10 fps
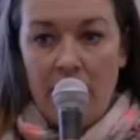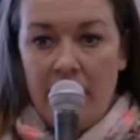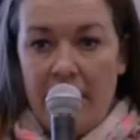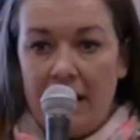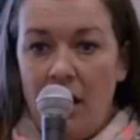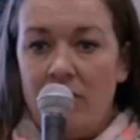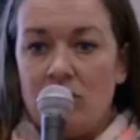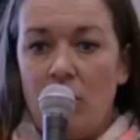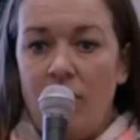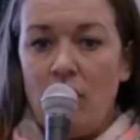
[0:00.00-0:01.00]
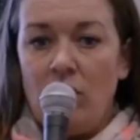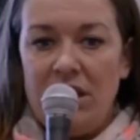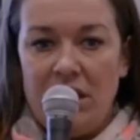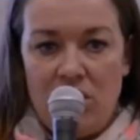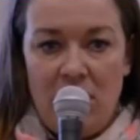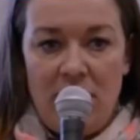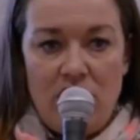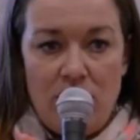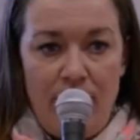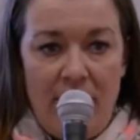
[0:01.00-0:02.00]
That covers off your lead
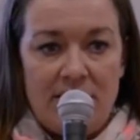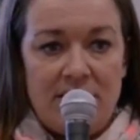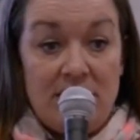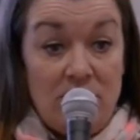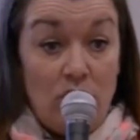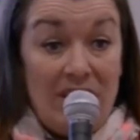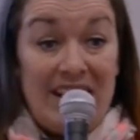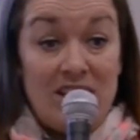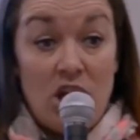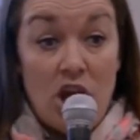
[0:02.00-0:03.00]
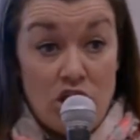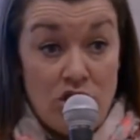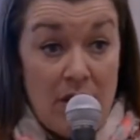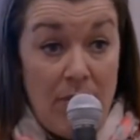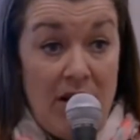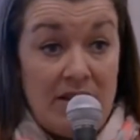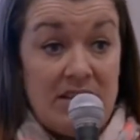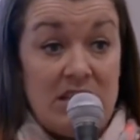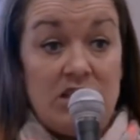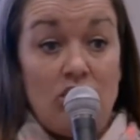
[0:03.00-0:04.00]
generation practices, your lead nurturing
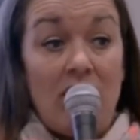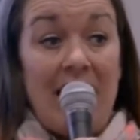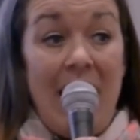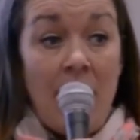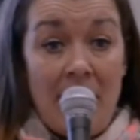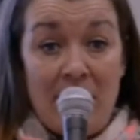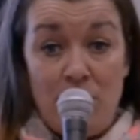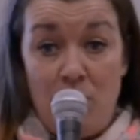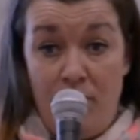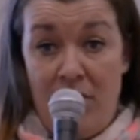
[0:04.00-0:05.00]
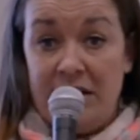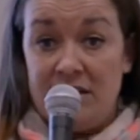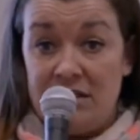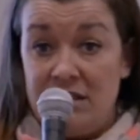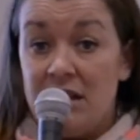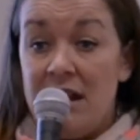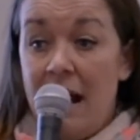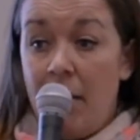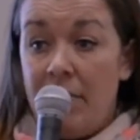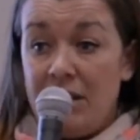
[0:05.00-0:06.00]
practices, your account management practices,
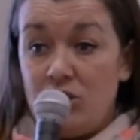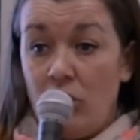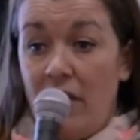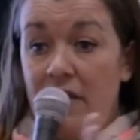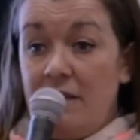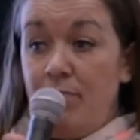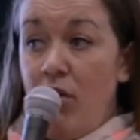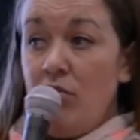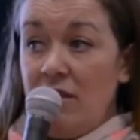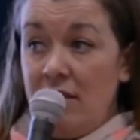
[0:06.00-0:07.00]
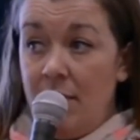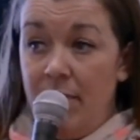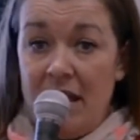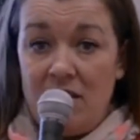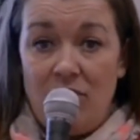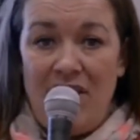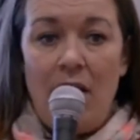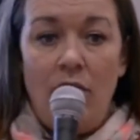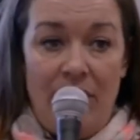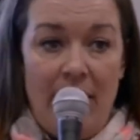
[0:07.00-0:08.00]
and make sure that there's process in place
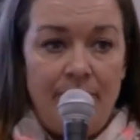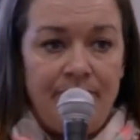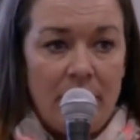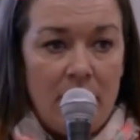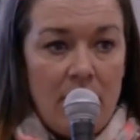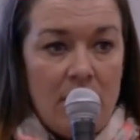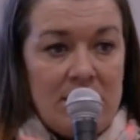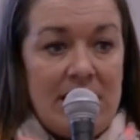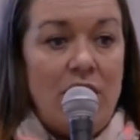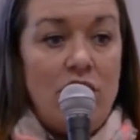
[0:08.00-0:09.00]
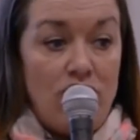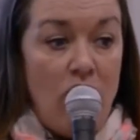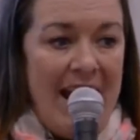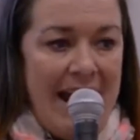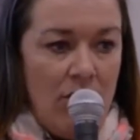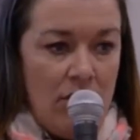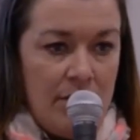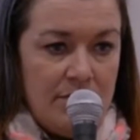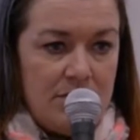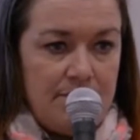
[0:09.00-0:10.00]
around them to get you the right outcomes.